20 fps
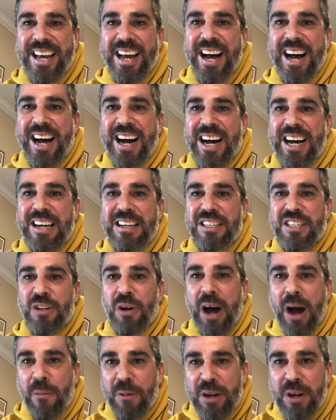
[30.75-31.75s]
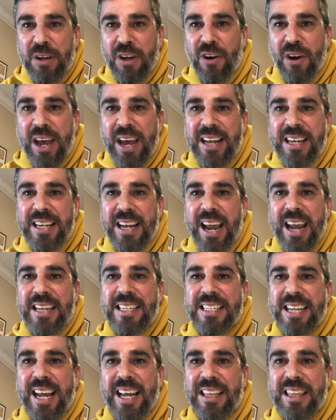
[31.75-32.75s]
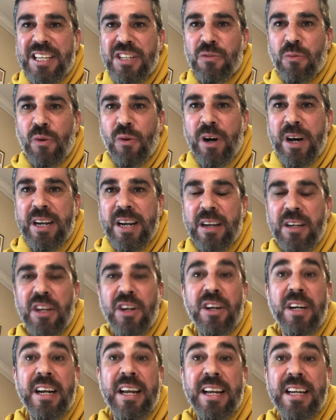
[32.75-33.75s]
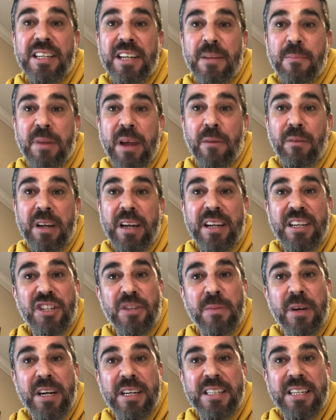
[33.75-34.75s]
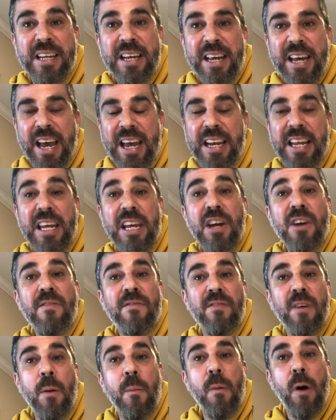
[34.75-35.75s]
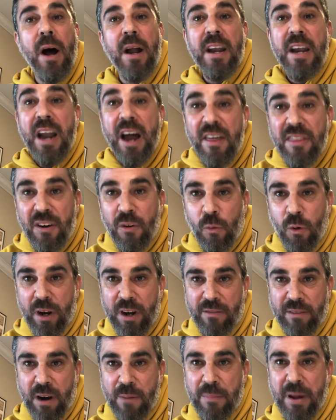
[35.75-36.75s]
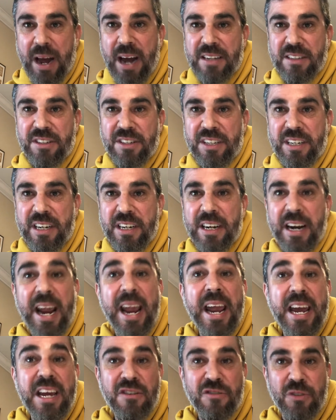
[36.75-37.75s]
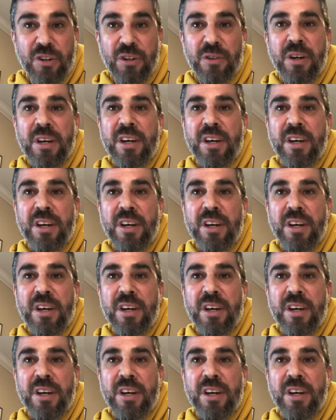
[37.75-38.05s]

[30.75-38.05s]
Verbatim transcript: Uh, and so I'm going to go ahead and, and, take this one, and you're going to be able to experience and hear from another one of our pastors here, Andrew,